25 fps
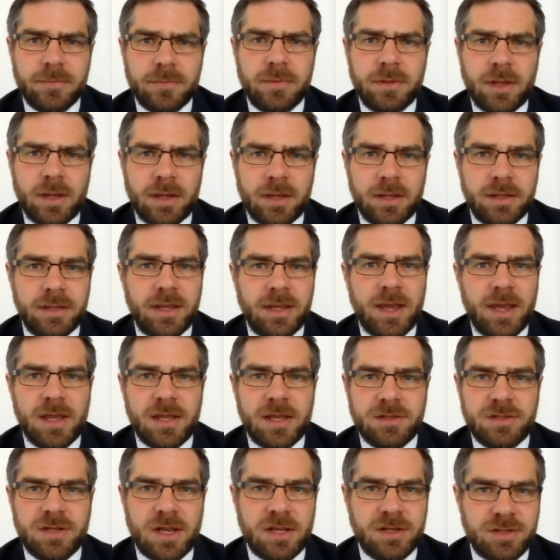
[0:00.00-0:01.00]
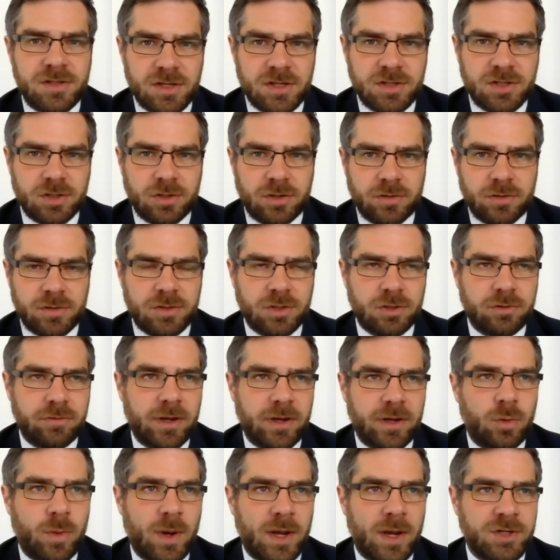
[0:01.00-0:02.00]
Yeah, yeah it's, it's, it's, a, it's a
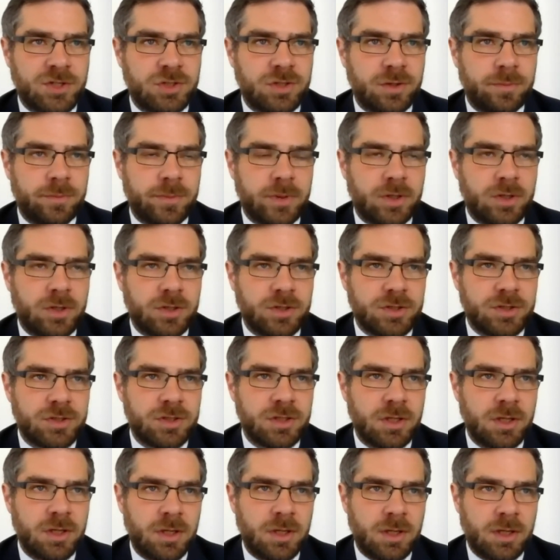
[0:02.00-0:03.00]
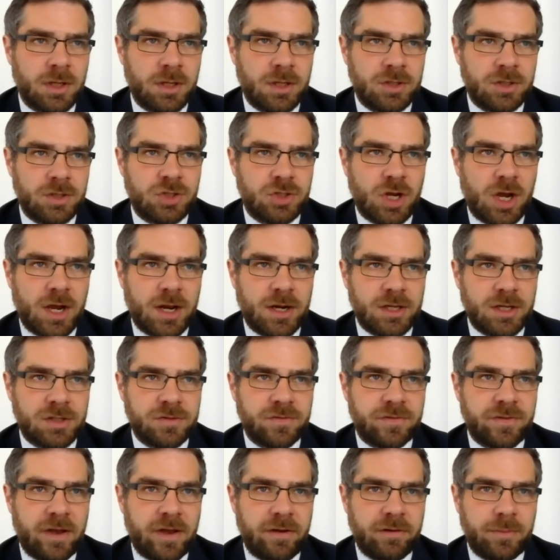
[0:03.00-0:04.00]
great question because China is
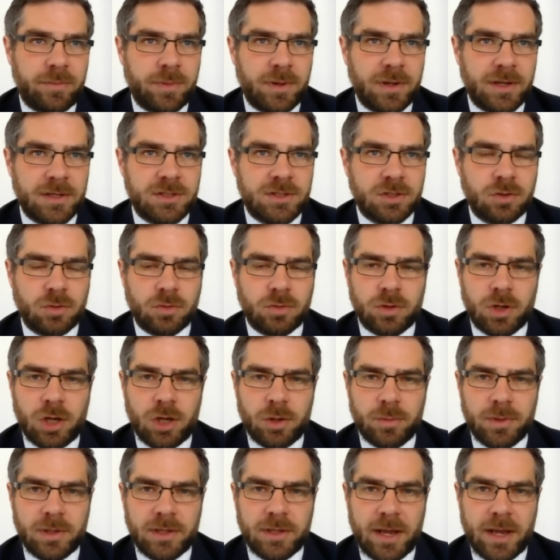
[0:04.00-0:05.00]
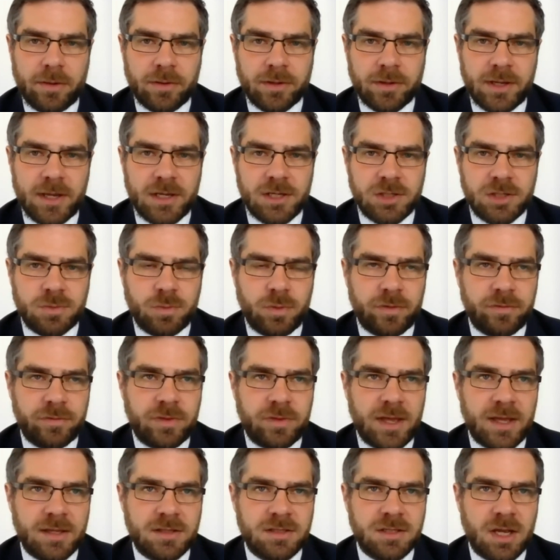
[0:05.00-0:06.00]
very political globally nowadays with
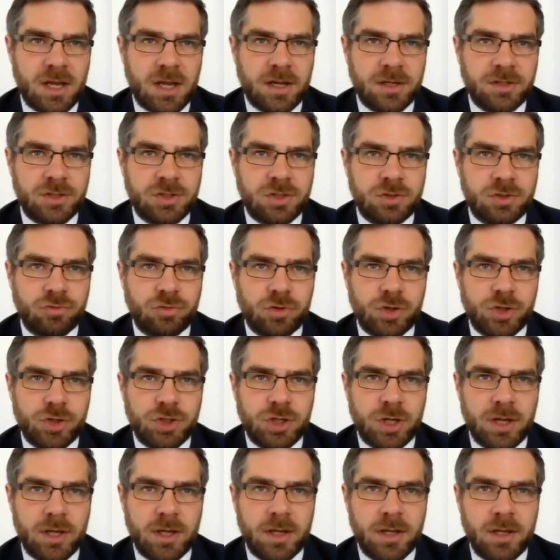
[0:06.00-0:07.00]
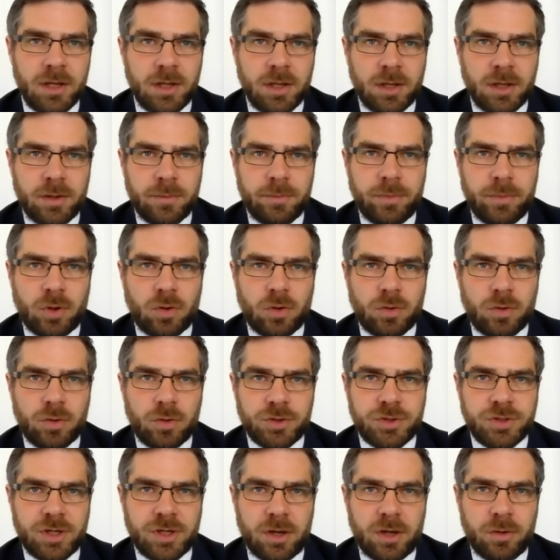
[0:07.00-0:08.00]
their ties to Russia, but
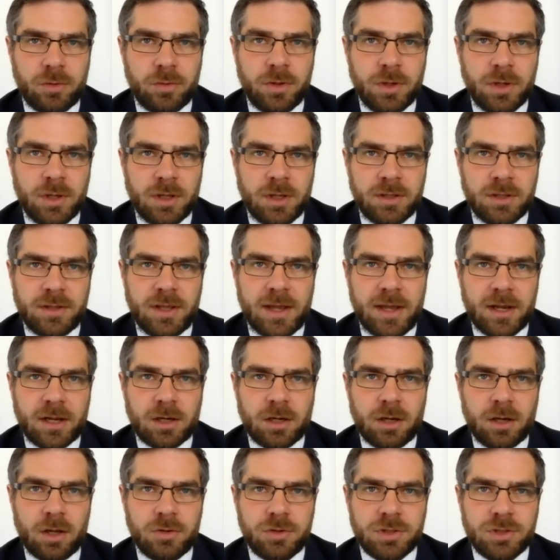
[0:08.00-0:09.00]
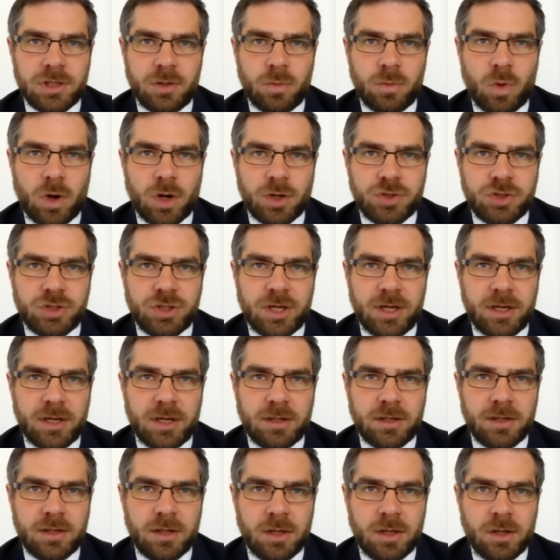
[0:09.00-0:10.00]
also they're closely
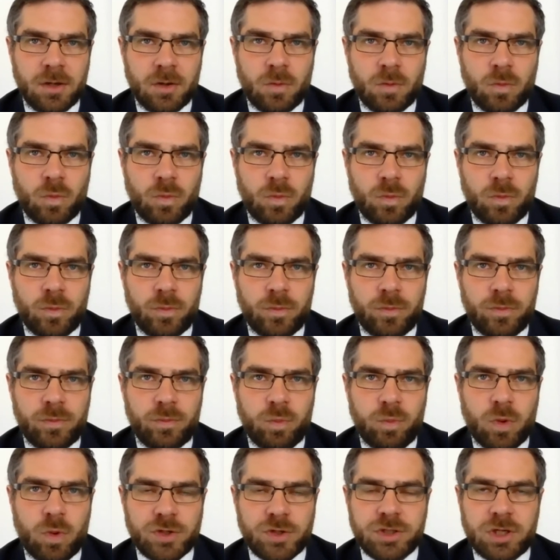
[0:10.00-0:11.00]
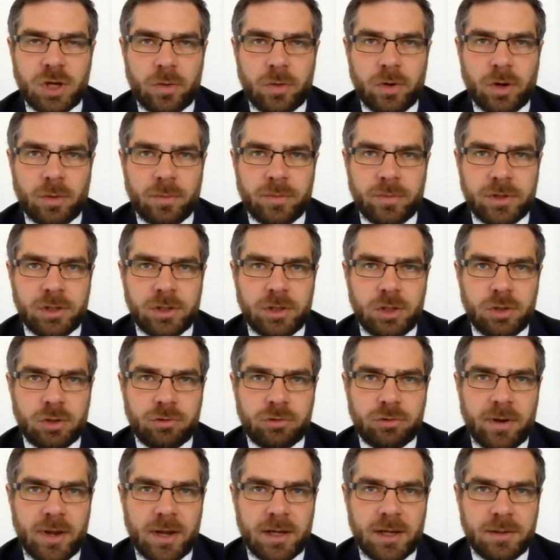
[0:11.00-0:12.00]
watching what's going on with the
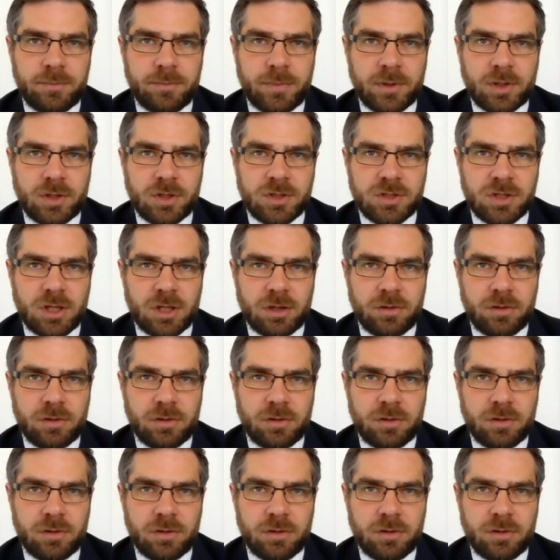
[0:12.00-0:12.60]
Ukraine because of